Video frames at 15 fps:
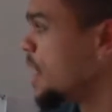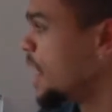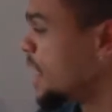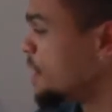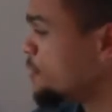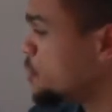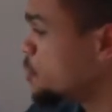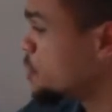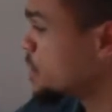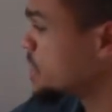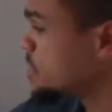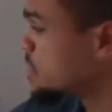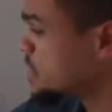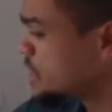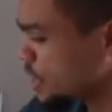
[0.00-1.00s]
If you
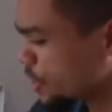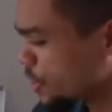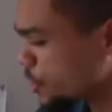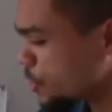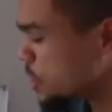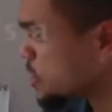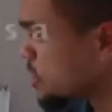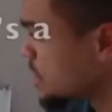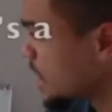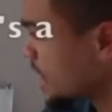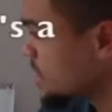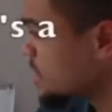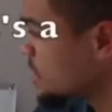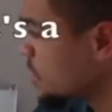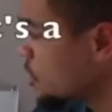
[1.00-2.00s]
can see through it, you see I
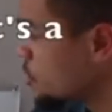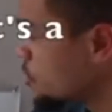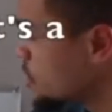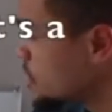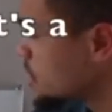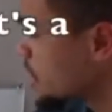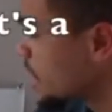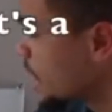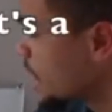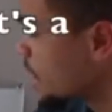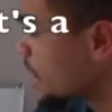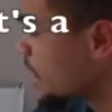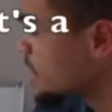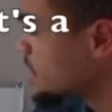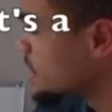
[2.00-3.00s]
can see through this line,
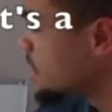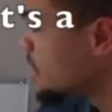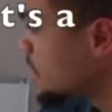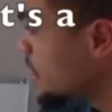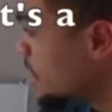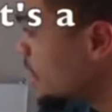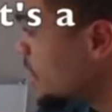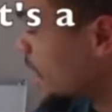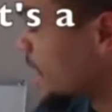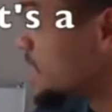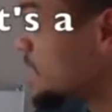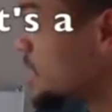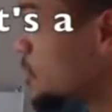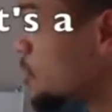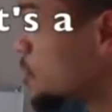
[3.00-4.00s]
I can see
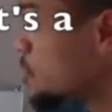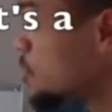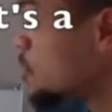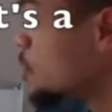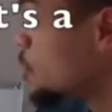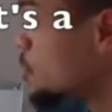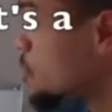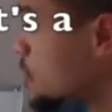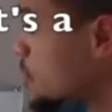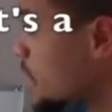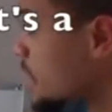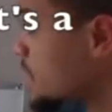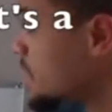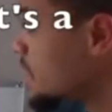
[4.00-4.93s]
through this note because I can